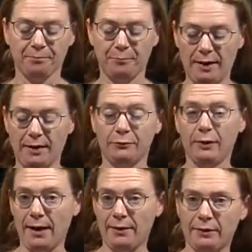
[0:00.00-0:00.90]
But if you
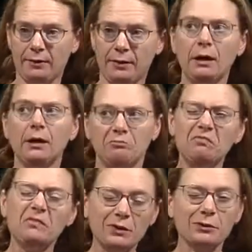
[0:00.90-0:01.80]
haven't,
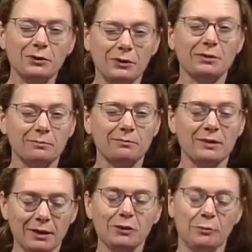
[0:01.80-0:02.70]
you
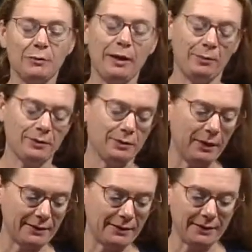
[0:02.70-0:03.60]
still should be able to
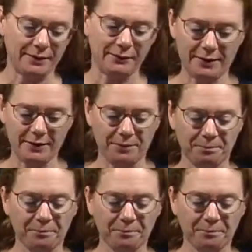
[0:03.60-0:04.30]
make sense of this.